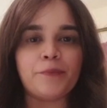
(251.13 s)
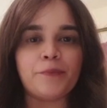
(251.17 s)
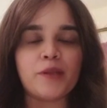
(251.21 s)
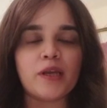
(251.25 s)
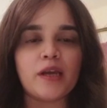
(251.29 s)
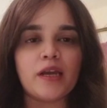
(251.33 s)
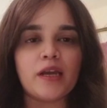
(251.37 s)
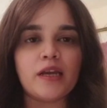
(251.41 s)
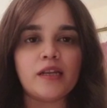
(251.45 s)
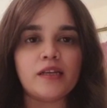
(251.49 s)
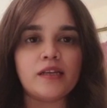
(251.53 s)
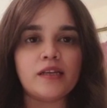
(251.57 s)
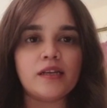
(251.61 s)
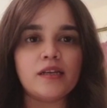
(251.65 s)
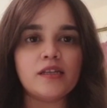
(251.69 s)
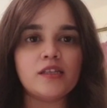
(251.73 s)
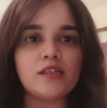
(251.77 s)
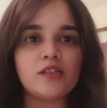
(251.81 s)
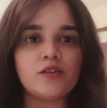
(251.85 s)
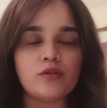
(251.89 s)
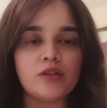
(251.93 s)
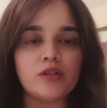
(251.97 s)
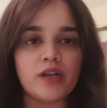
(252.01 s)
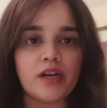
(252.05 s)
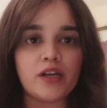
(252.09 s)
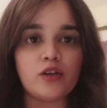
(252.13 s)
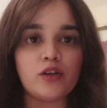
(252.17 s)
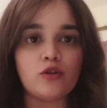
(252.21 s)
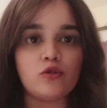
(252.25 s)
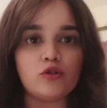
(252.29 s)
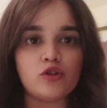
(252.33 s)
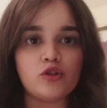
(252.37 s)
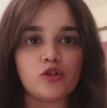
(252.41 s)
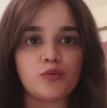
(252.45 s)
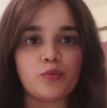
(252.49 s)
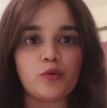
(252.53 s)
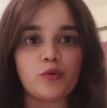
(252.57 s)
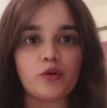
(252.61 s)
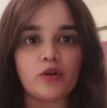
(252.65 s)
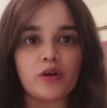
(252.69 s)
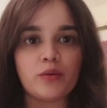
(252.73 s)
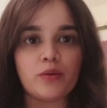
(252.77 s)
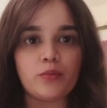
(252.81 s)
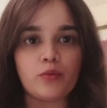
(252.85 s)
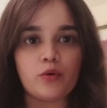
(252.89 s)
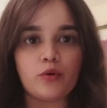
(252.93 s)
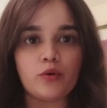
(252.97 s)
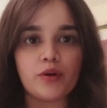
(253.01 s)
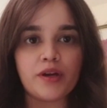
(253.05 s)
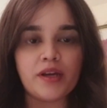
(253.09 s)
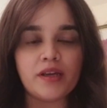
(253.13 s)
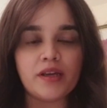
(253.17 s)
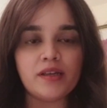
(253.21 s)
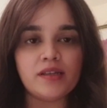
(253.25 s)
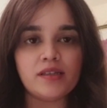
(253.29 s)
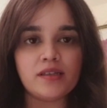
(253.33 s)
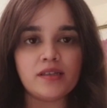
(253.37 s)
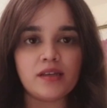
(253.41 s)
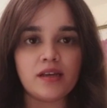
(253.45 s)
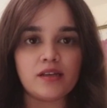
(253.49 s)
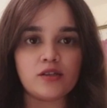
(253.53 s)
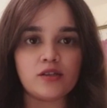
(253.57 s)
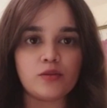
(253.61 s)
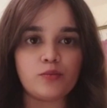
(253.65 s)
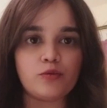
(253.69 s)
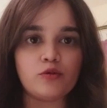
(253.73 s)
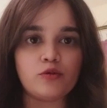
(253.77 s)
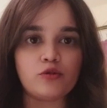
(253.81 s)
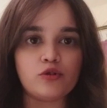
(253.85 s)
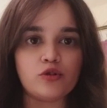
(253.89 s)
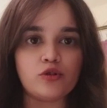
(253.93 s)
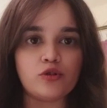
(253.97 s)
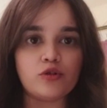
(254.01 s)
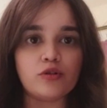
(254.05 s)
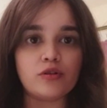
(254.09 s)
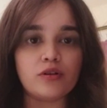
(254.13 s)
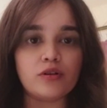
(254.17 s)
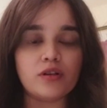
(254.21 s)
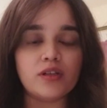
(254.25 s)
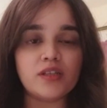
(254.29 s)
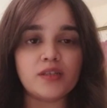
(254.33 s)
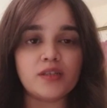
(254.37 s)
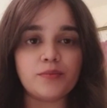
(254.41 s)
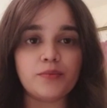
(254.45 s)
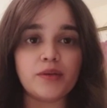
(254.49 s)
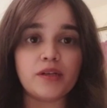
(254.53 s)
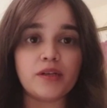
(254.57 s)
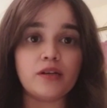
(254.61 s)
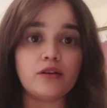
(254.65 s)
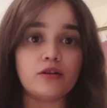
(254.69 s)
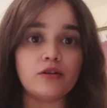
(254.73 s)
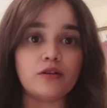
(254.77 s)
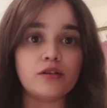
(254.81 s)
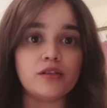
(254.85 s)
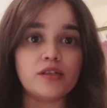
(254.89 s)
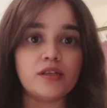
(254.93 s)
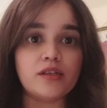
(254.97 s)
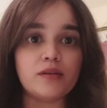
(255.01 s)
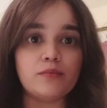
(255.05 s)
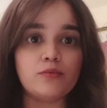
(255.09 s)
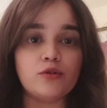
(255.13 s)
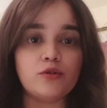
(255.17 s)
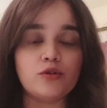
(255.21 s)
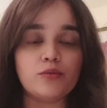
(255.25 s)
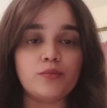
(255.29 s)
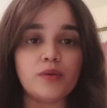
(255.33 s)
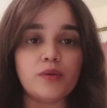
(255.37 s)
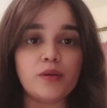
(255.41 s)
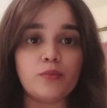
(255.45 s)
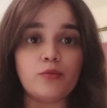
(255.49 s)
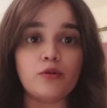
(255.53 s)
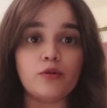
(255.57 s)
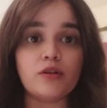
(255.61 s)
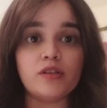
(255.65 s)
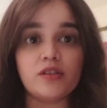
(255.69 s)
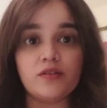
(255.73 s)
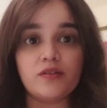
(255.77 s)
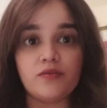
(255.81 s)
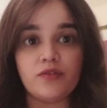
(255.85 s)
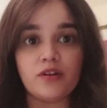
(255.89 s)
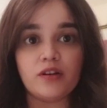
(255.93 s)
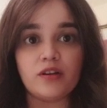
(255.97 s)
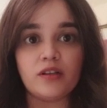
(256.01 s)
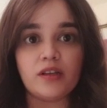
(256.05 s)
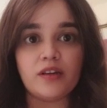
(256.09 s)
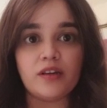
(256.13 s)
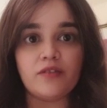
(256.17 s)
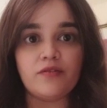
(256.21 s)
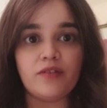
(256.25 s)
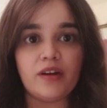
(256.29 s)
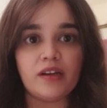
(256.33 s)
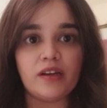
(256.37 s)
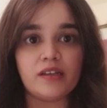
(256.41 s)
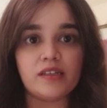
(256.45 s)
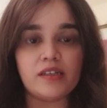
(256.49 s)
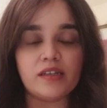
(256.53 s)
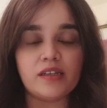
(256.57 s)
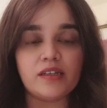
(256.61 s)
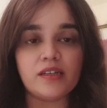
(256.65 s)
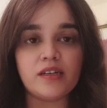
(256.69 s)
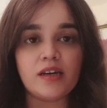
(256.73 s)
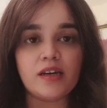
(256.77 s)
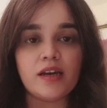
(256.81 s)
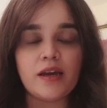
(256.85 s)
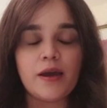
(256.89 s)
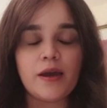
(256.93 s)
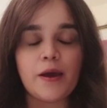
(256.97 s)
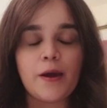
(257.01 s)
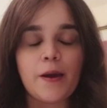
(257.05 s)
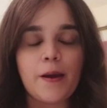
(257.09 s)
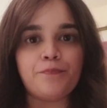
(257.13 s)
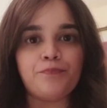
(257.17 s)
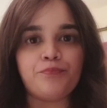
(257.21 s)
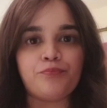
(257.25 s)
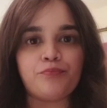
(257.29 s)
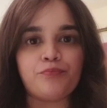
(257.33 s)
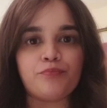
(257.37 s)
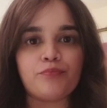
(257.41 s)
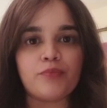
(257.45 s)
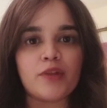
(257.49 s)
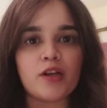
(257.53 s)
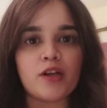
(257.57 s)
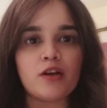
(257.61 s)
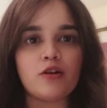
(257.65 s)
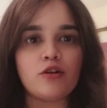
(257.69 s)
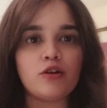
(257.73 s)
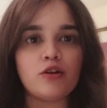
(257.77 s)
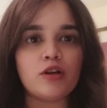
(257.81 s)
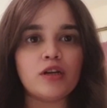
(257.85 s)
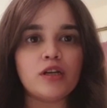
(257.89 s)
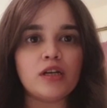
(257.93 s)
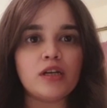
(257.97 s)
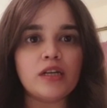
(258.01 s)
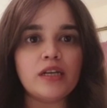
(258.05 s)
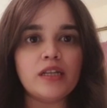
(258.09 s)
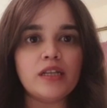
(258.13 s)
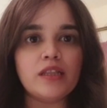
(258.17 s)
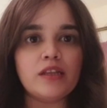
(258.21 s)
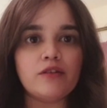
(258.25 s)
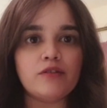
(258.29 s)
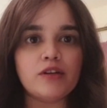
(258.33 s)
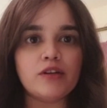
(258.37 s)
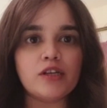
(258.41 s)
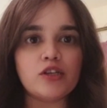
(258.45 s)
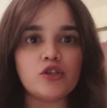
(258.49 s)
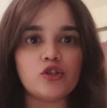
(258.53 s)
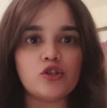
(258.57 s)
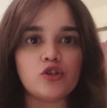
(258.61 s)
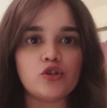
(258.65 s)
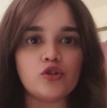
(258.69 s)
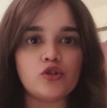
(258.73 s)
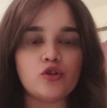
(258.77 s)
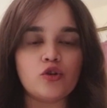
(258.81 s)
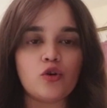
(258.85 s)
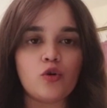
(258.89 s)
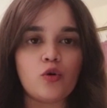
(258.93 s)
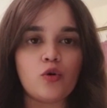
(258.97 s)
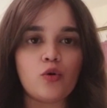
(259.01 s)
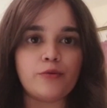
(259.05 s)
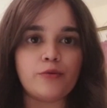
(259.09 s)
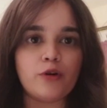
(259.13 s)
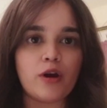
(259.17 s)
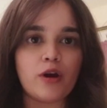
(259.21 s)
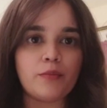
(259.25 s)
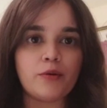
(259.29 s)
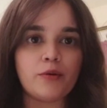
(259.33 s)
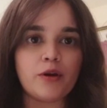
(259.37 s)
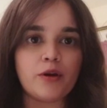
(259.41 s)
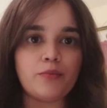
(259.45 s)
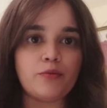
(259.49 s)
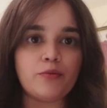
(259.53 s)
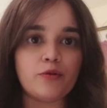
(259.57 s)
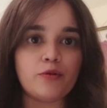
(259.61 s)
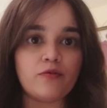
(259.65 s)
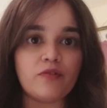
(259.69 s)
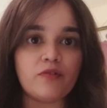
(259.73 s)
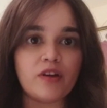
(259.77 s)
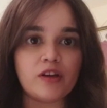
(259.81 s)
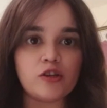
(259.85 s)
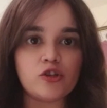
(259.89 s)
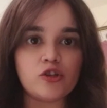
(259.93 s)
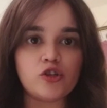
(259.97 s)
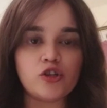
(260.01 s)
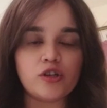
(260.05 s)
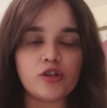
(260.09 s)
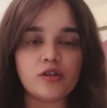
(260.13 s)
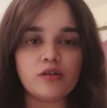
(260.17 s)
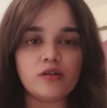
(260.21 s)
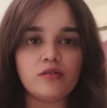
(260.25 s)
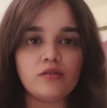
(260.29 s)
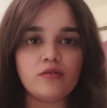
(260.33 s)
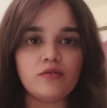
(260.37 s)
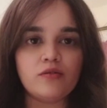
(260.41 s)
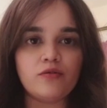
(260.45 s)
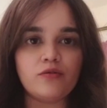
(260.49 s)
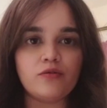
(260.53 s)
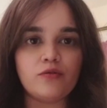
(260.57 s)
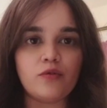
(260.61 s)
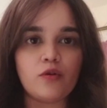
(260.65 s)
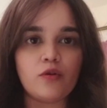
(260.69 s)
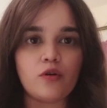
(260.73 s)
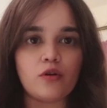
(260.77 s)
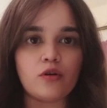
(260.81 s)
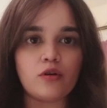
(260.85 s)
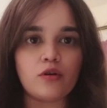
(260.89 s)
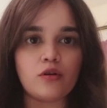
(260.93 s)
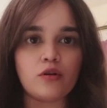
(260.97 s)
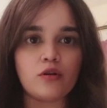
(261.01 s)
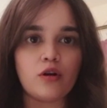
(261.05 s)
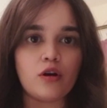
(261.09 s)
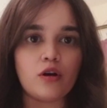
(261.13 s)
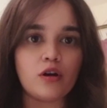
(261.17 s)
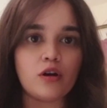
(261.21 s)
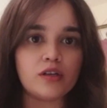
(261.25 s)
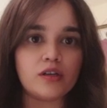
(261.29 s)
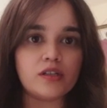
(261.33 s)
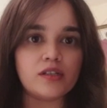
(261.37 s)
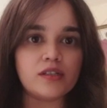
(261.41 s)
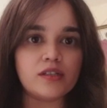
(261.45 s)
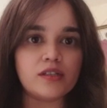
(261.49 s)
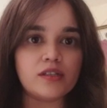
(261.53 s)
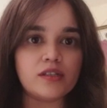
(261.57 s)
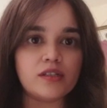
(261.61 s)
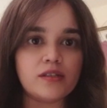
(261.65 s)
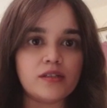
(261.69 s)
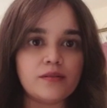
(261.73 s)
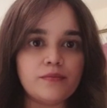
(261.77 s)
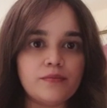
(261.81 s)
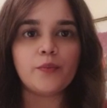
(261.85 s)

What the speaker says: It is diagnosed more in boys as opposed to girls, but girls seem to be more severely affected. Currently, there is no primary prevention for autism.